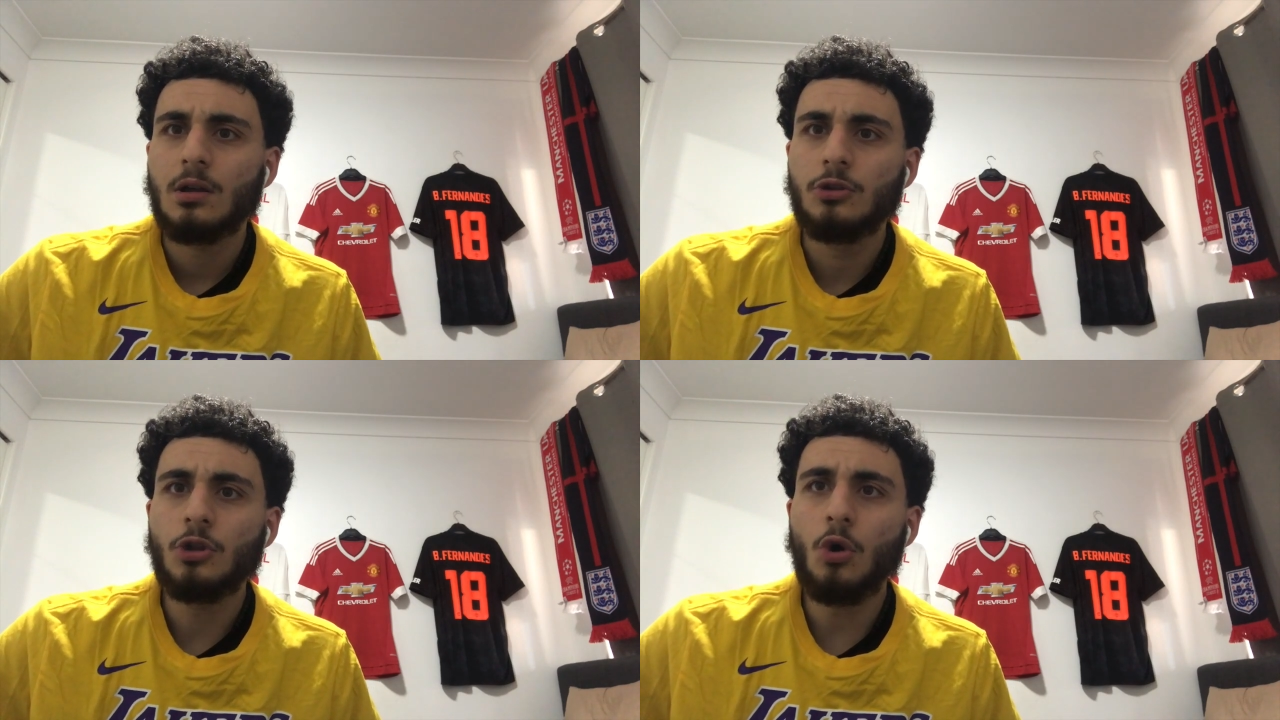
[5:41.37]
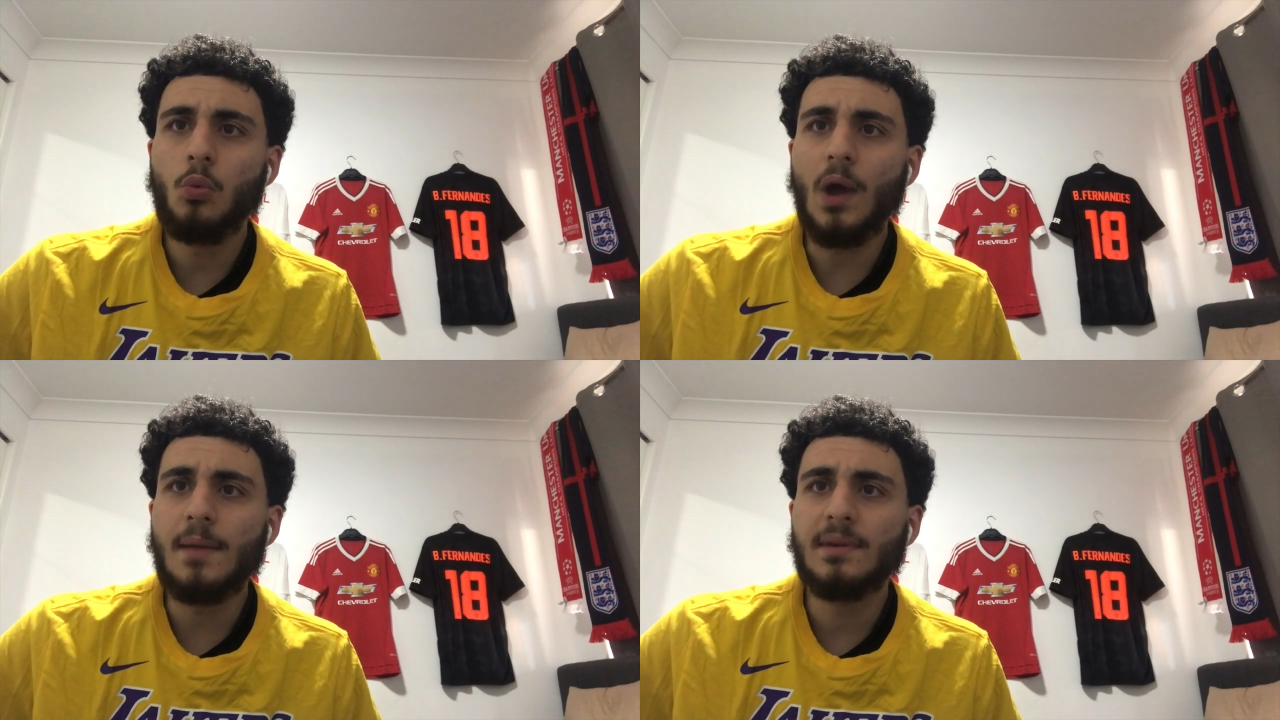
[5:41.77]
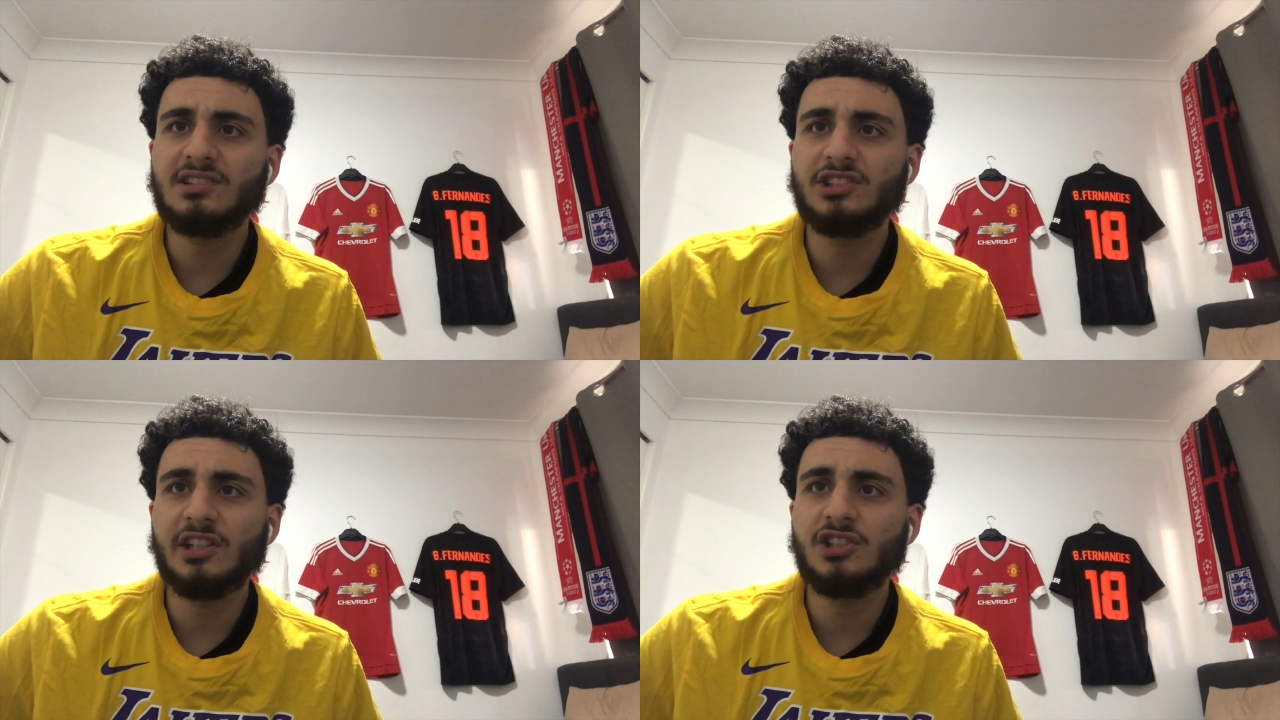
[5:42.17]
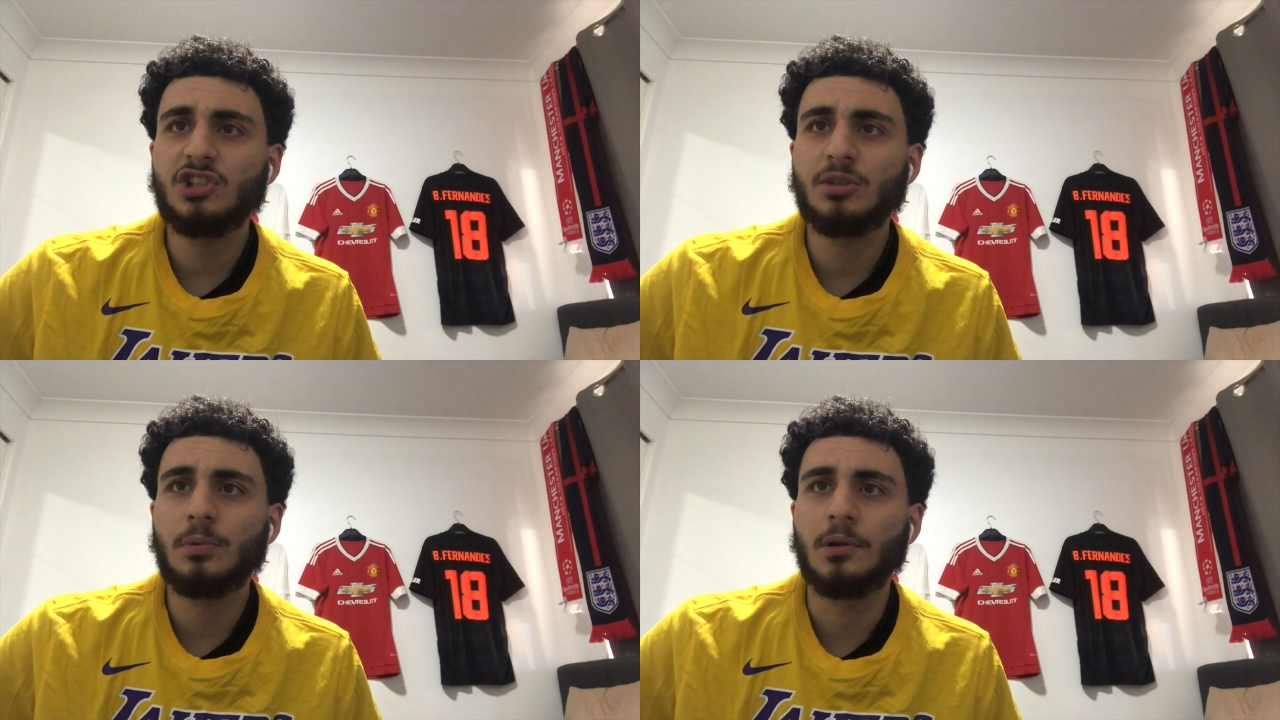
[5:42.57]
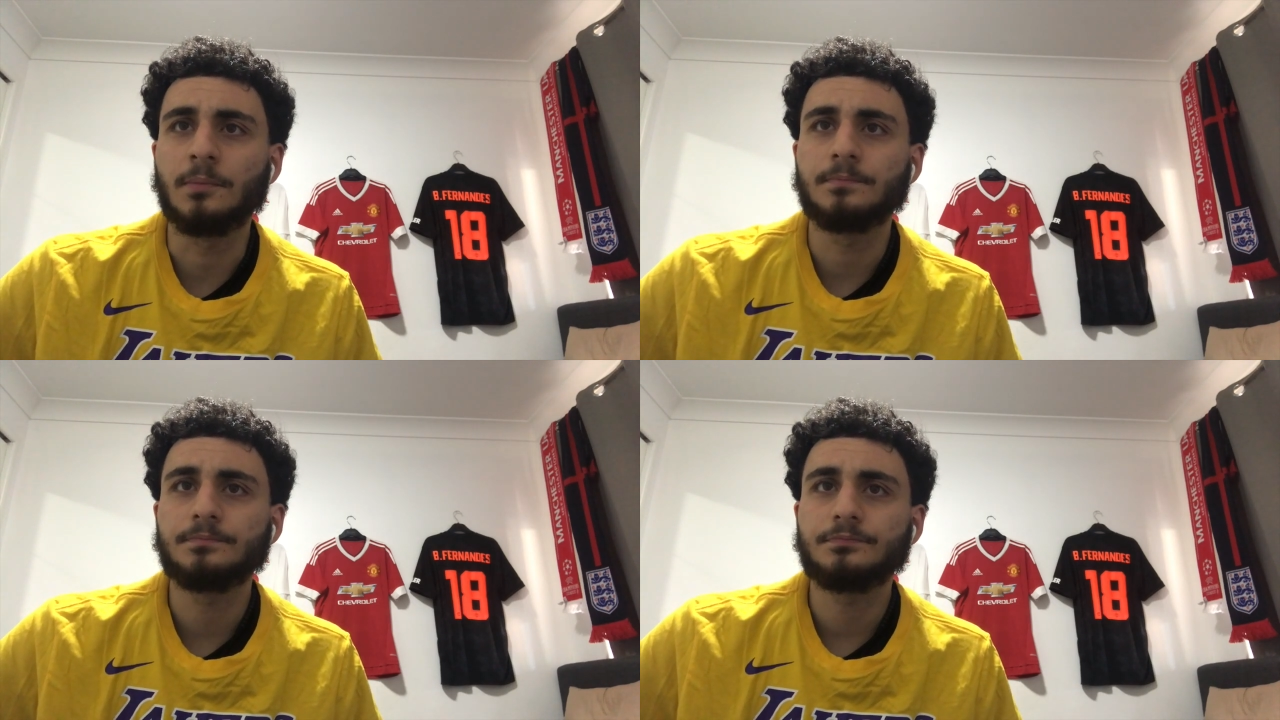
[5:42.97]
No way Messi's injured,
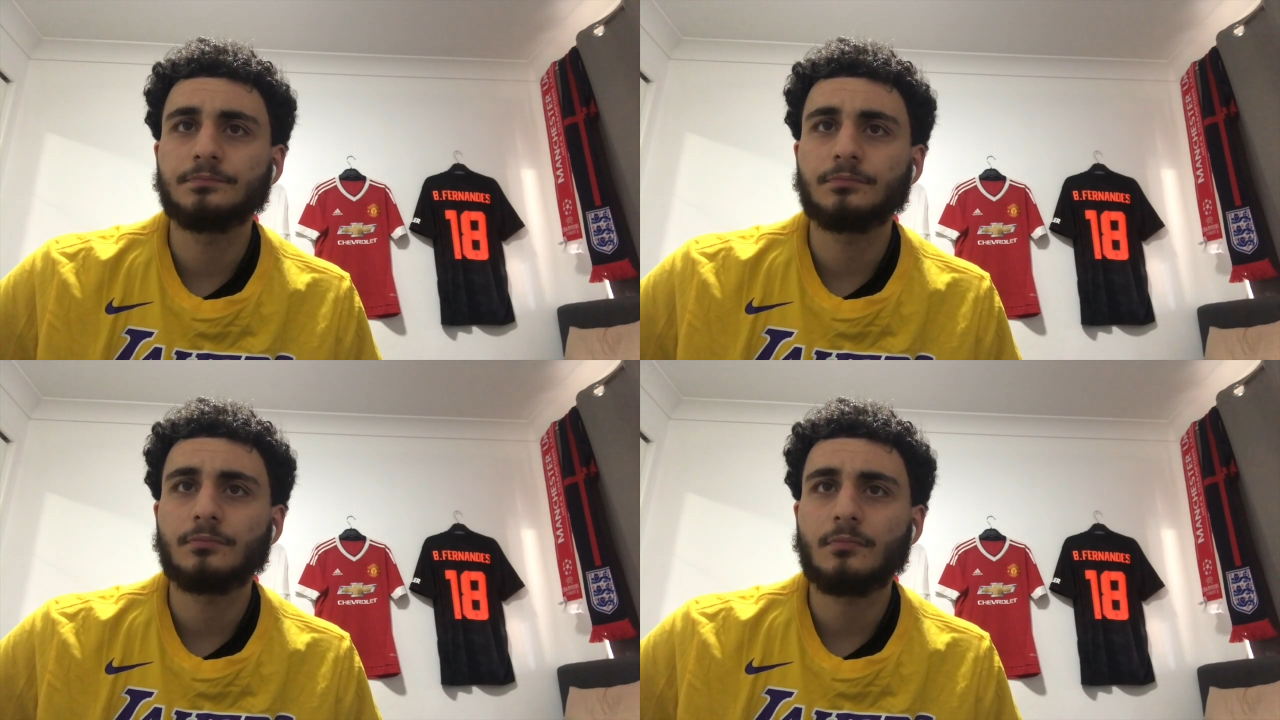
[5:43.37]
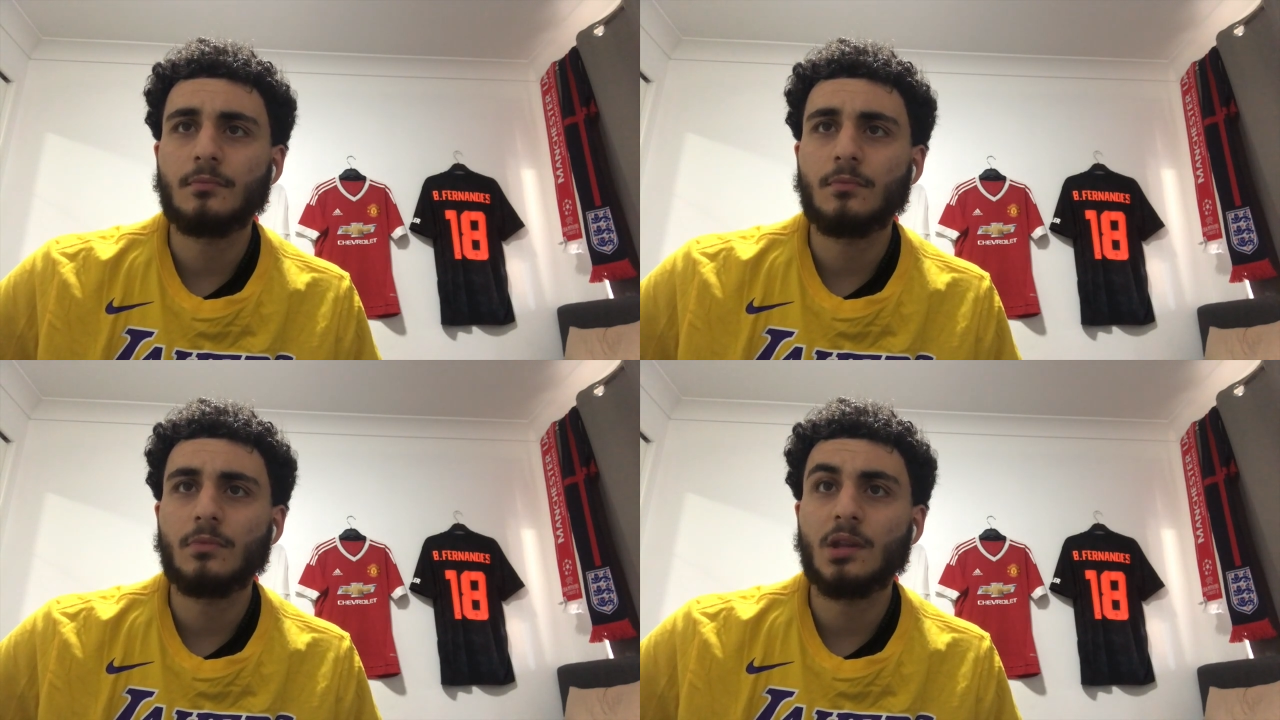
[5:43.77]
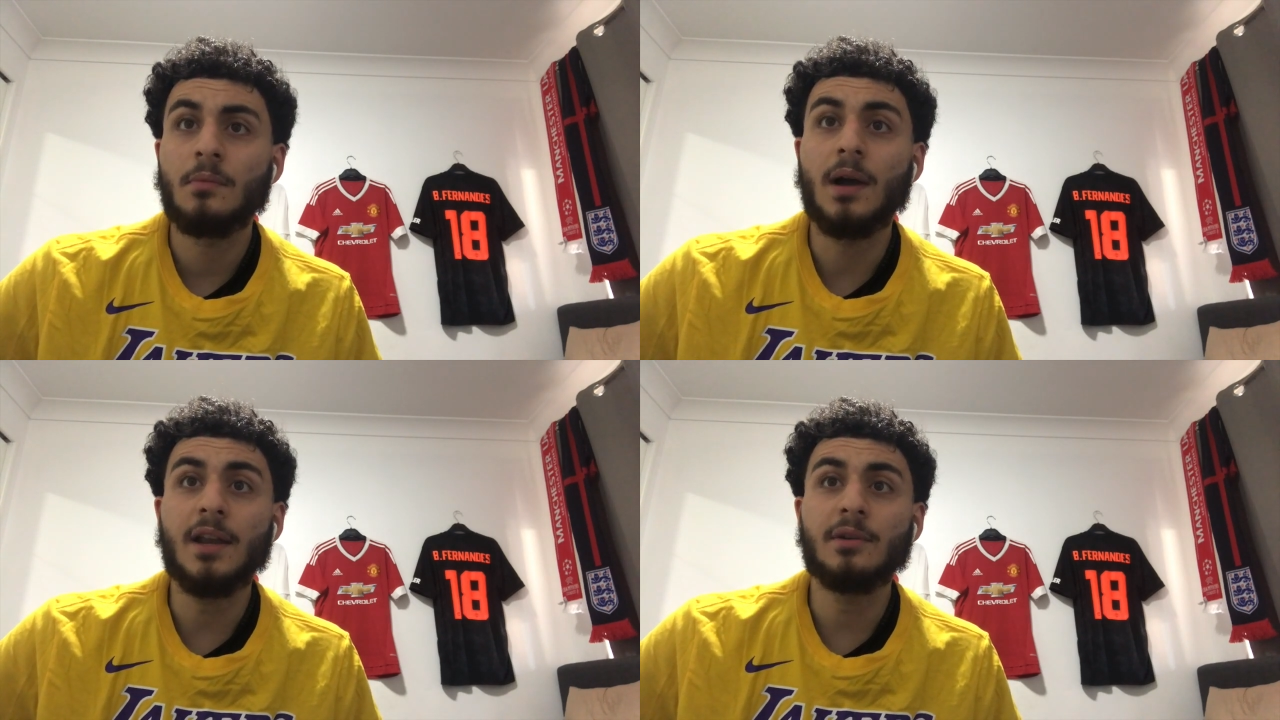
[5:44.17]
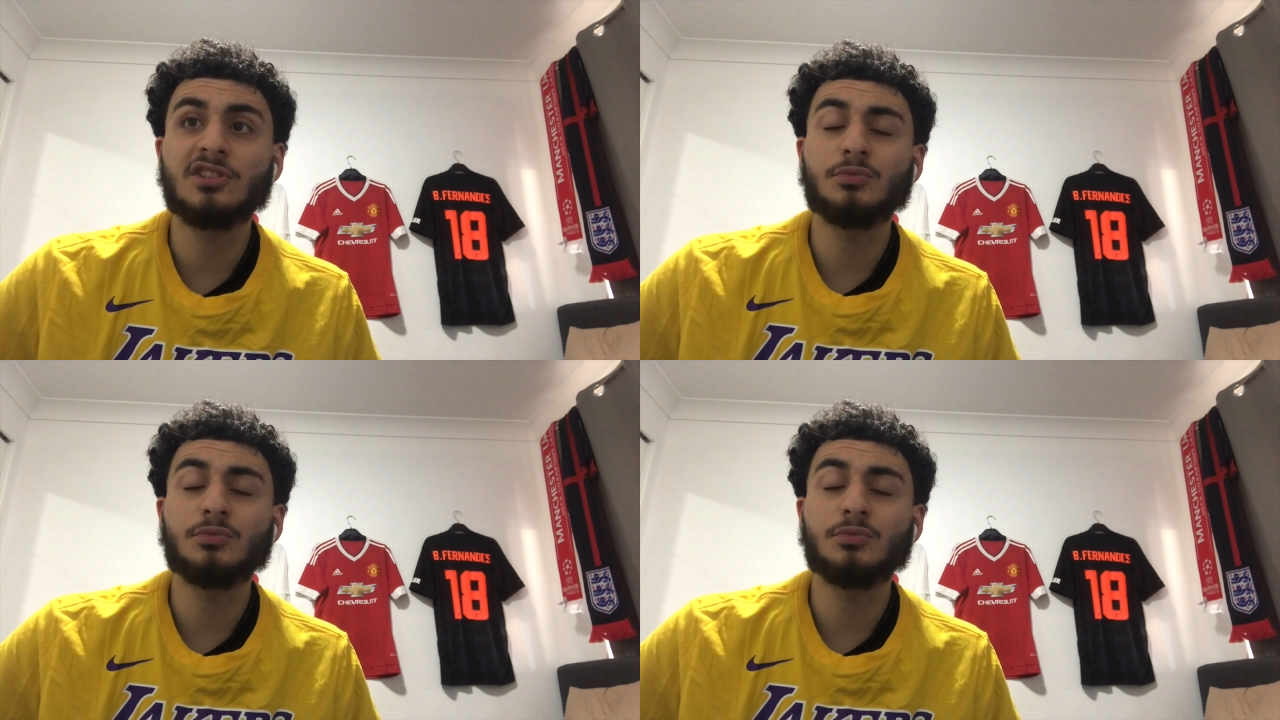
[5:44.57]
bro. But anyways,